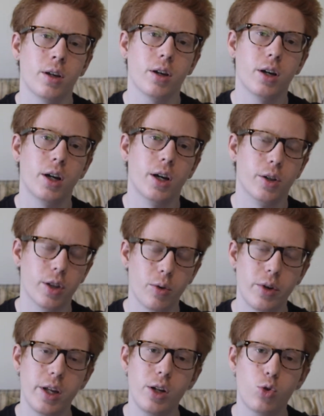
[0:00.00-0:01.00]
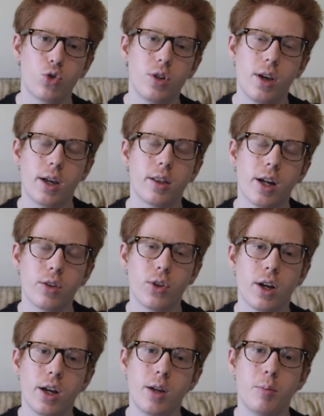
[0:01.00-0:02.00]
that we each take that
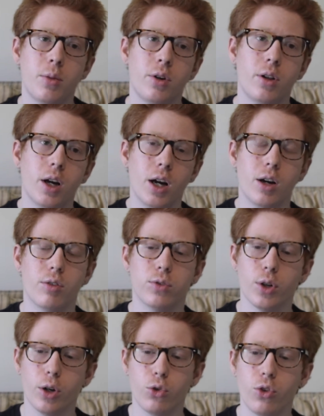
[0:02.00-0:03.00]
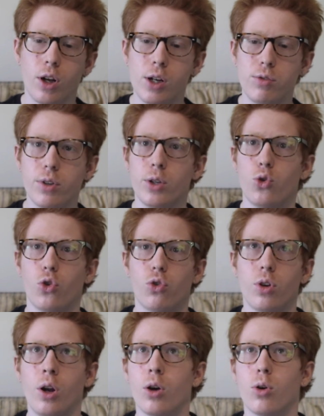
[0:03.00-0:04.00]
time for ourselves and just
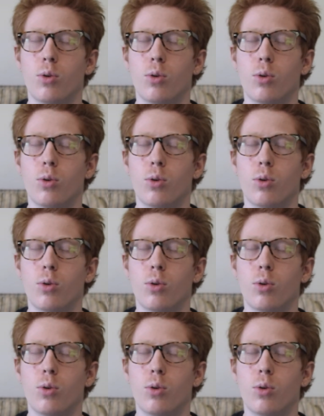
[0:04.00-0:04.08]
take